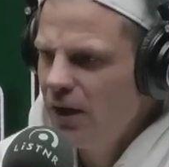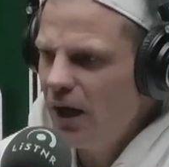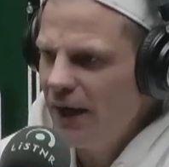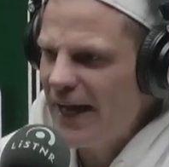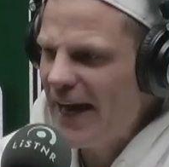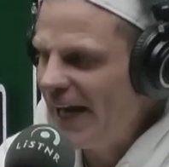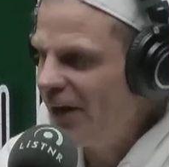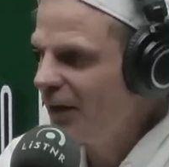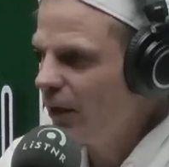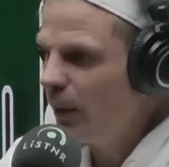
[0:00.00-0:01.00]
an
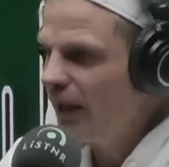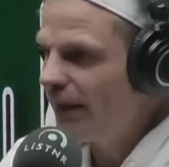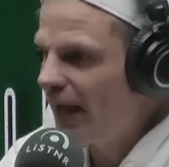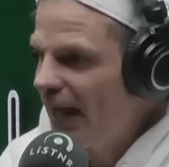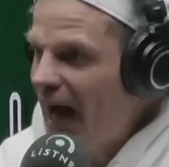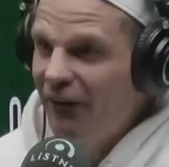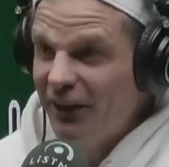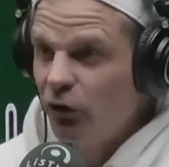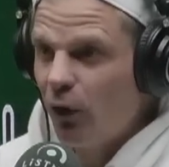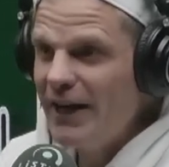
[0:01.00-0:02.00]
area where they are
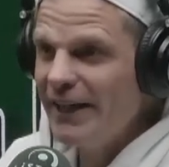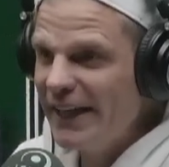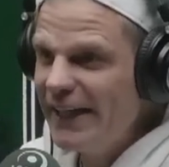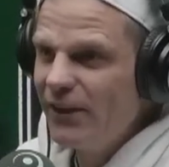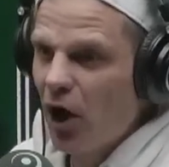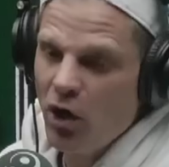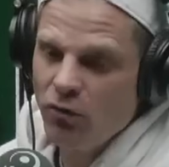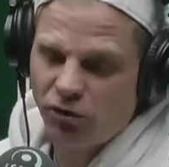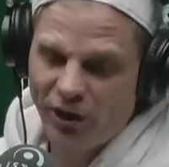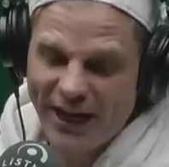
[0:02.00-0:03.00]
in great need
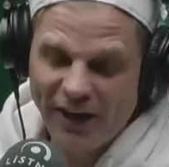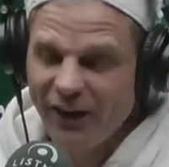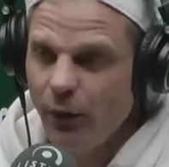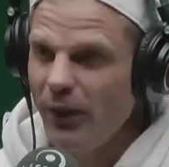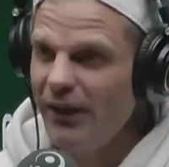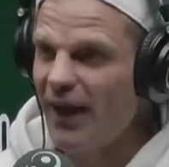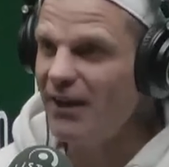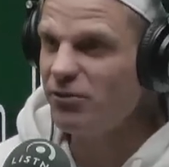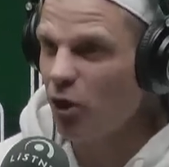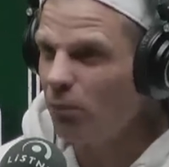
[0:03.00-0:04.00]
over an area where
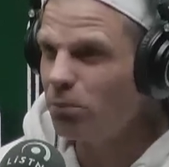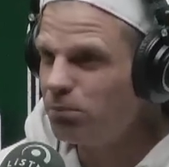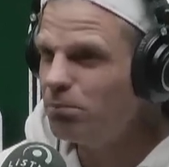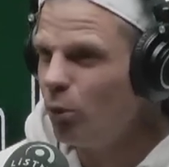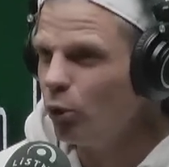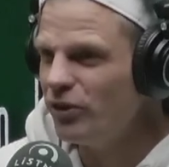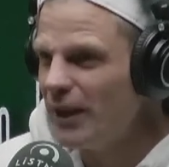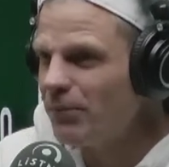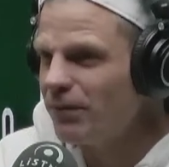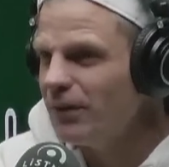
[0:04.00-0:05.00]
they've got more
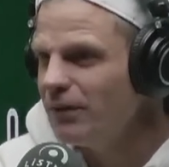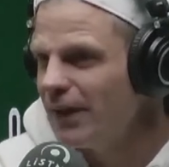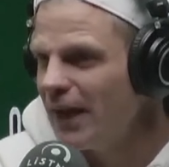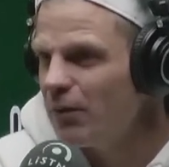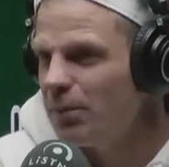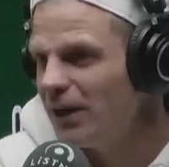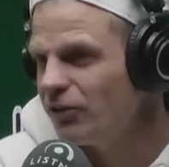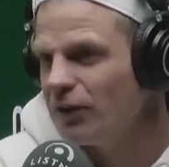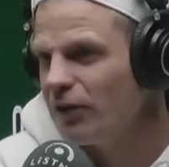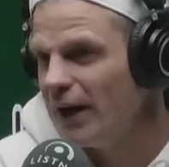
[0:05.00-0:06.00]
depth than other
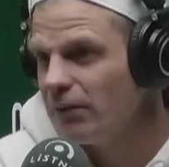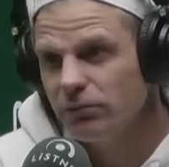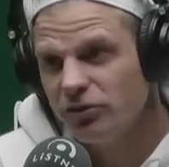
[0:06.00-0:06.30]
parts of the ground.